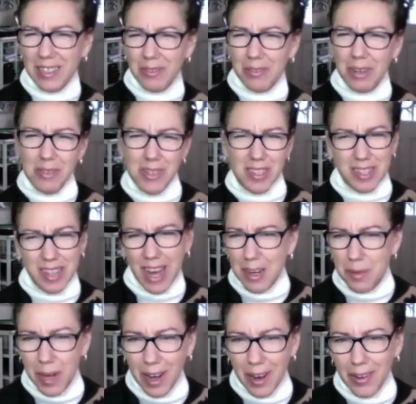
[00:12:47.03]
What was that
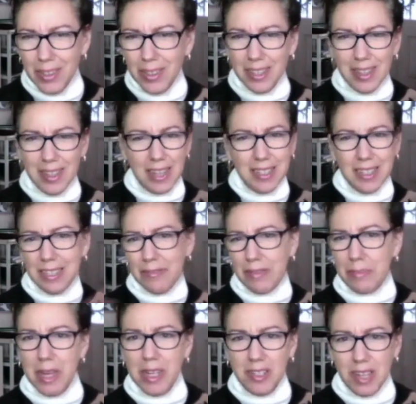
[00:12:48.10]
about? Like, that didn't even
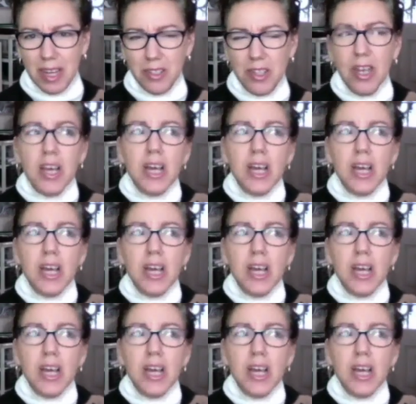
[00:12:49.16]
make sense.